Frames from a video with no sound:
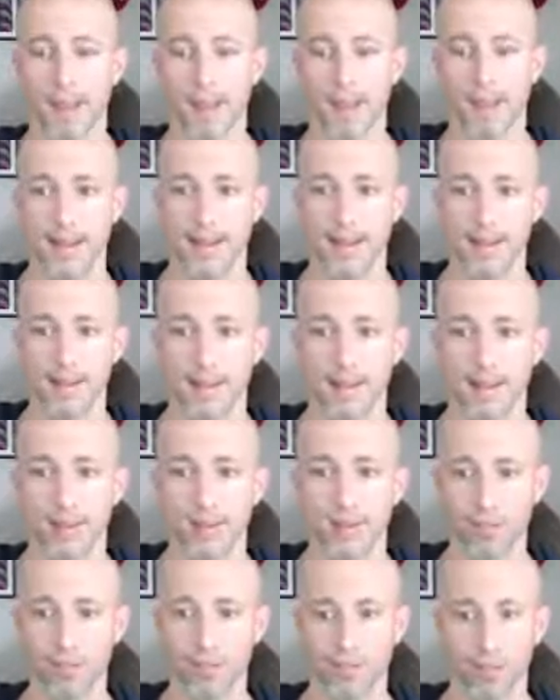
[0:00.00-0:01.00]
And the
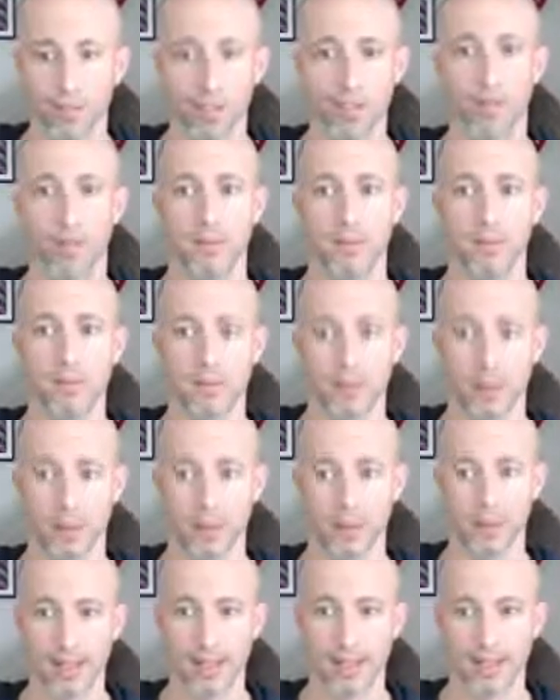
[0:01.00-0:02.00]
first version of my
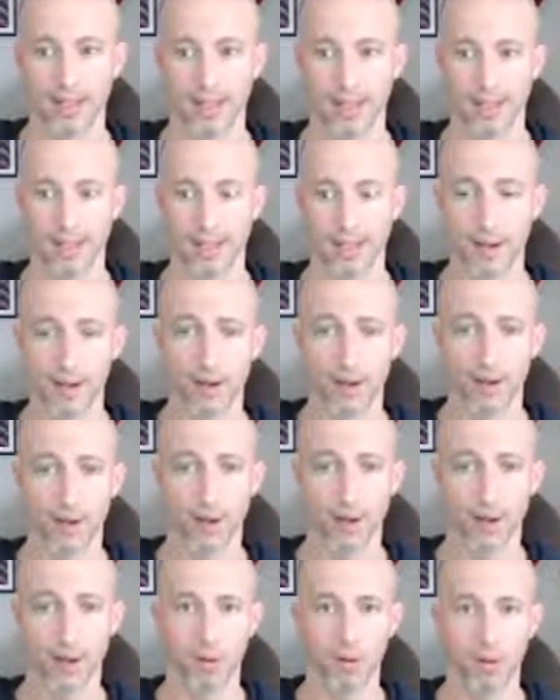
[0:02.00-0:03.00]
story, like I said, that I wrote
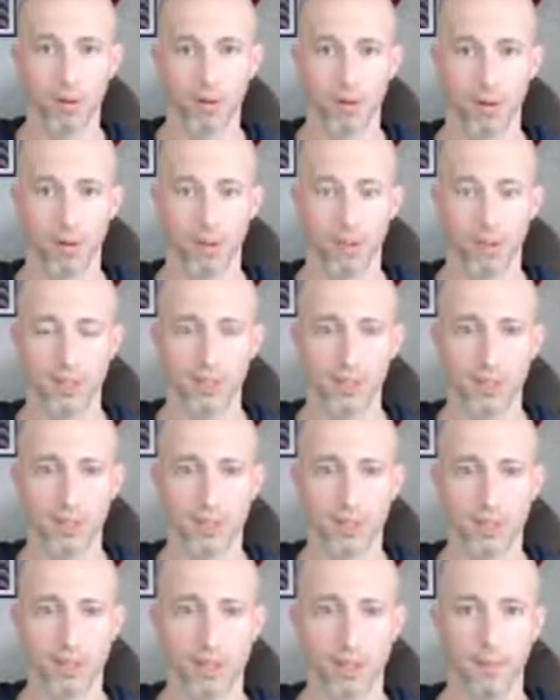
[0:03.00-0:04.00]
for our website was,
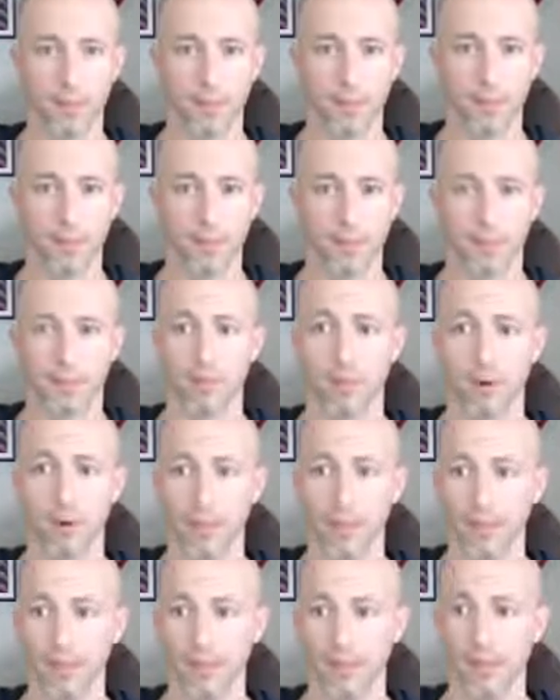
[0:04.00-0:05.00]
it talked about
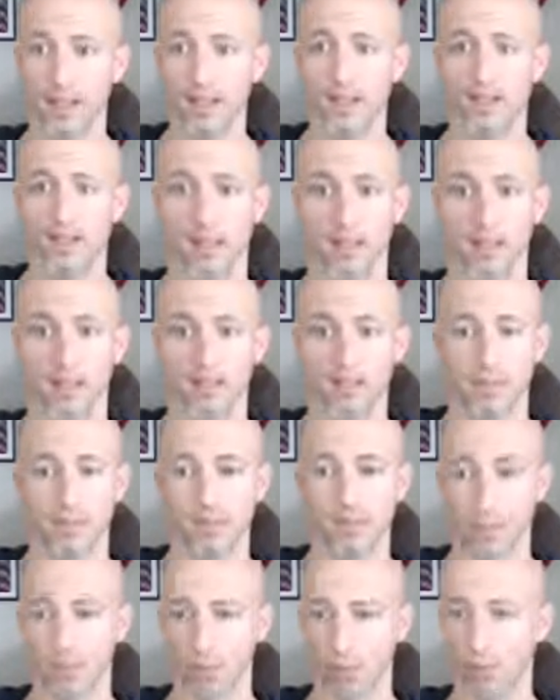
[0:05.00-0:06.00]
weight loss, it talked about,
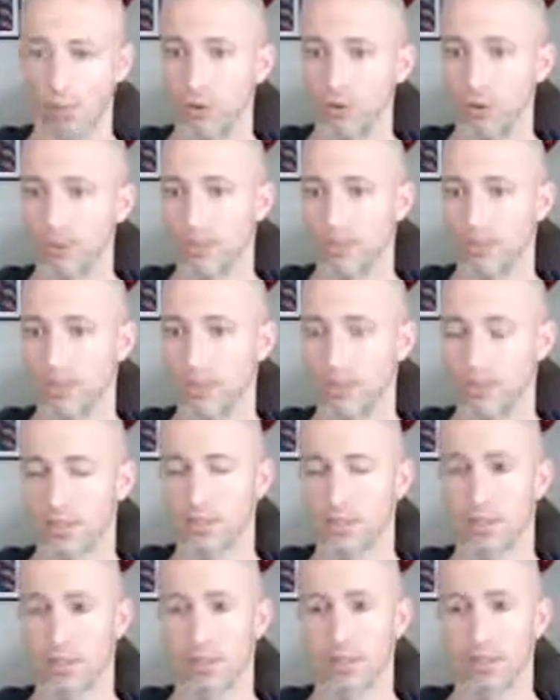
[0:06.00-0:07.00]
you know, root causes and
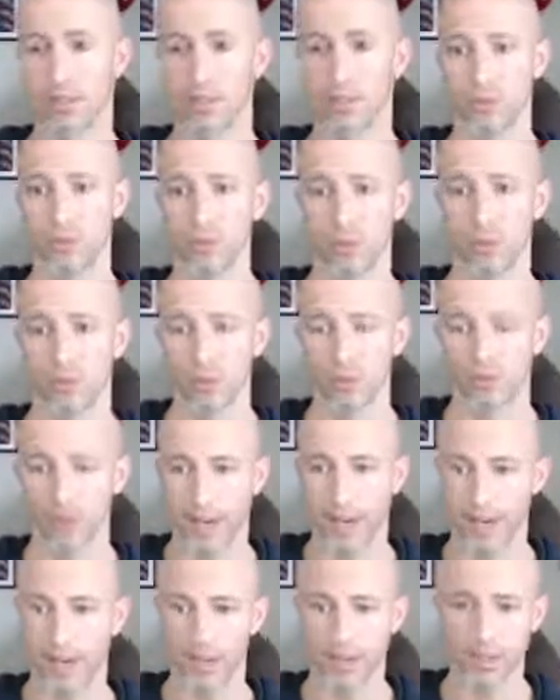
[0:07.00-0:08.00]
stressors, and it was all
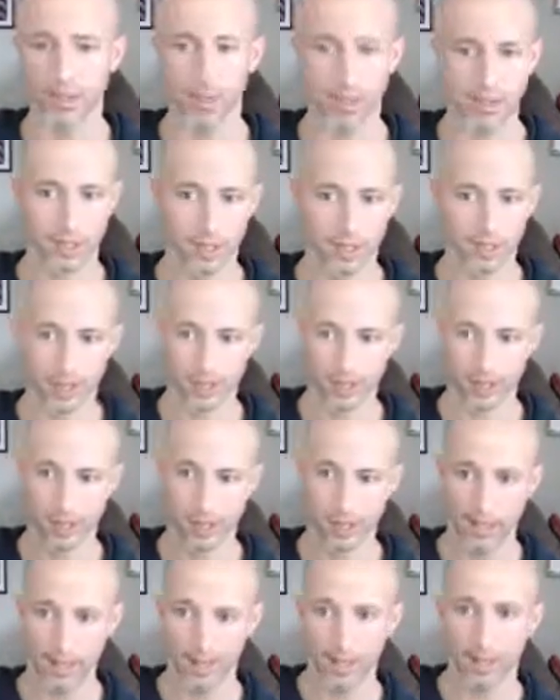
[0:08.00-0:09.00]
great. It was just kind of like,
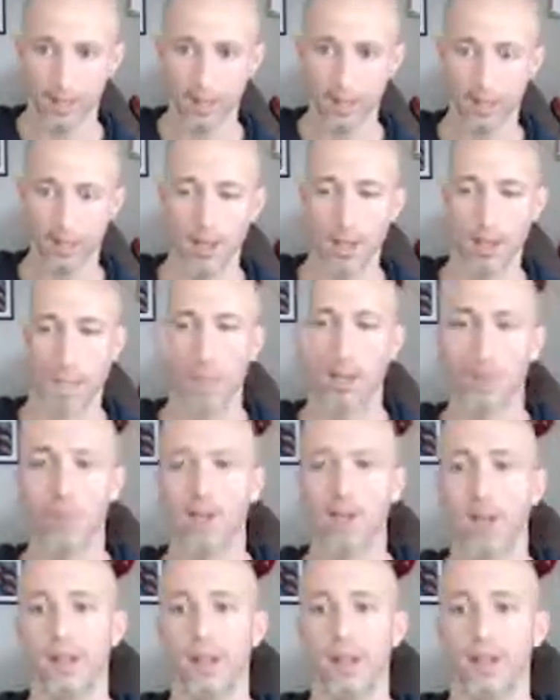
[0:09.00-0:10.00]
yay, like pep
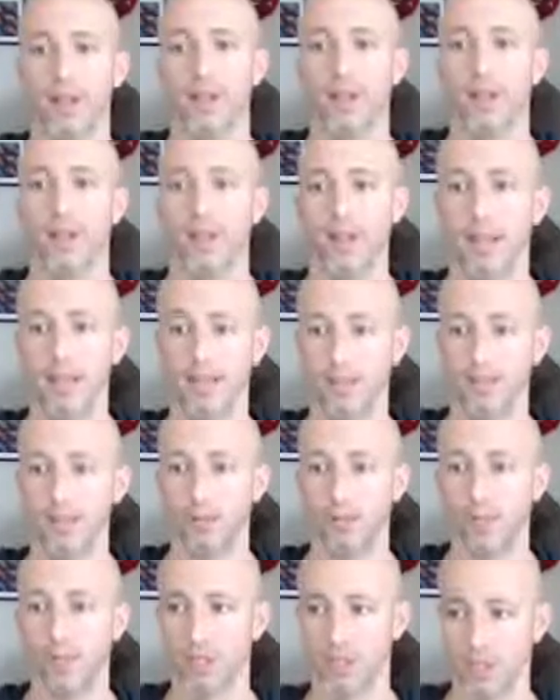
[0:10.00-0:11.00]
rally, kind of, yeah,
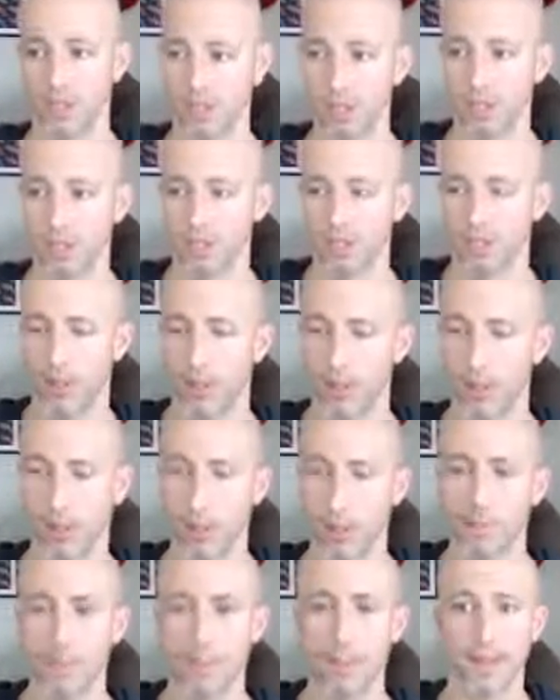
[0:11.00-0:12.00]
we could do this, blah, blah,
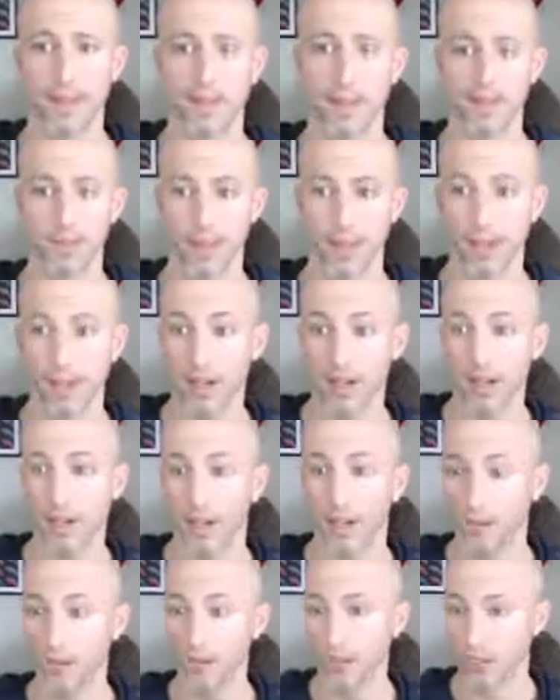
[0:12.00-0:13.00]
blah. That's great,
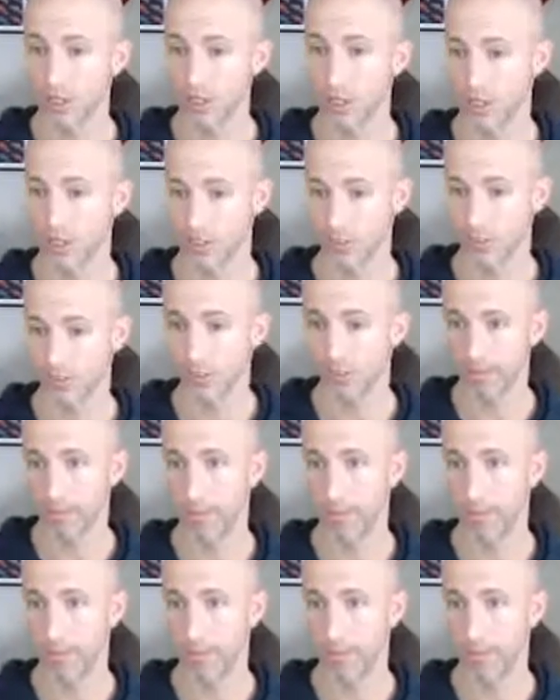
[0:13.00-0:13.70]
which is awesome.